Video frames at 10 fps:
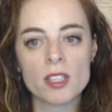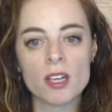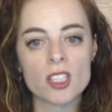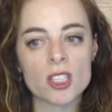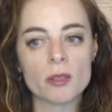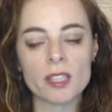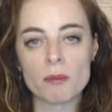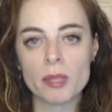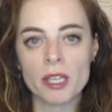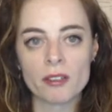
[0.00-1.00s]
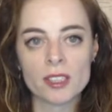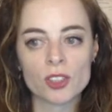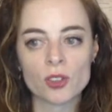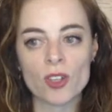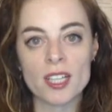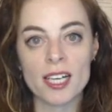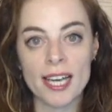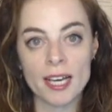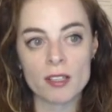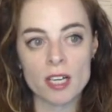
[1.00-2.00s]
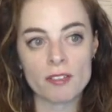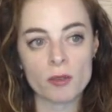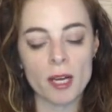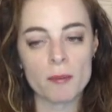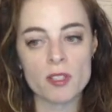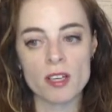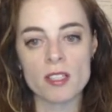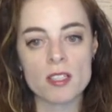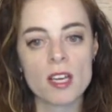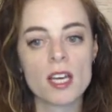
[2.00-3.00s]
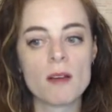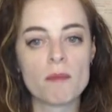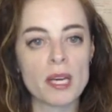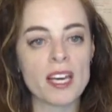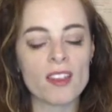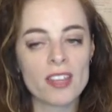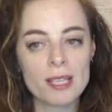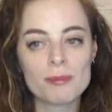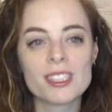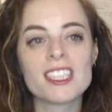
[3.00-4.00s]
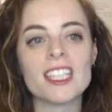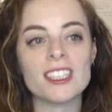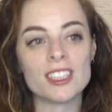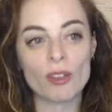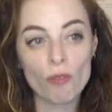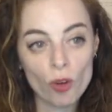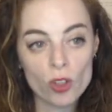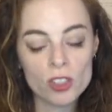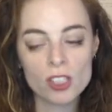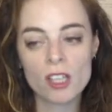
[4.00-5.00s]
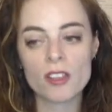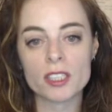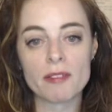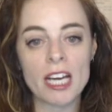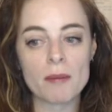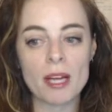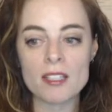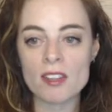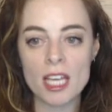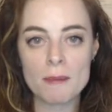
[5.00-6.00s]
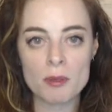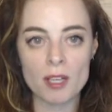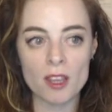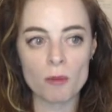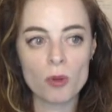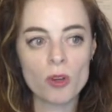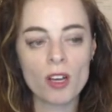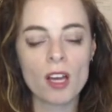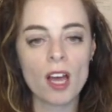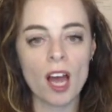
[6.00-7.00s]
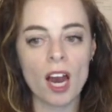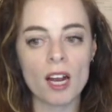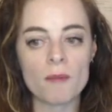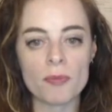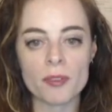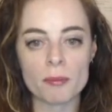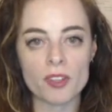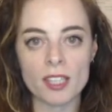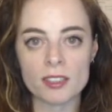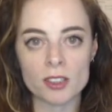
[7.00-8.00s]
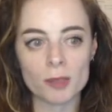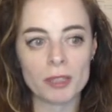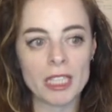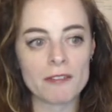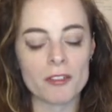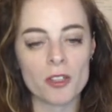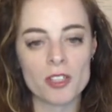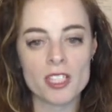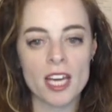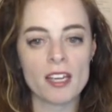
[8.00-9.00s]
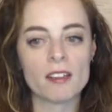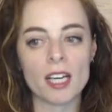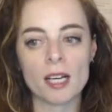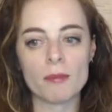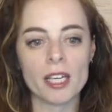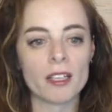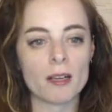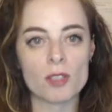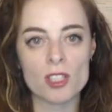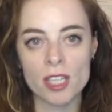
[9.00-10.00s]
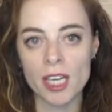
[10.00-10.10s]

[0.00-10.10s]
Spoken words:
is got to do with the appearance or the layout of your website. Picking themes is difficult. There's recommended themes within the book, but that's a subject for another day. Here I'm just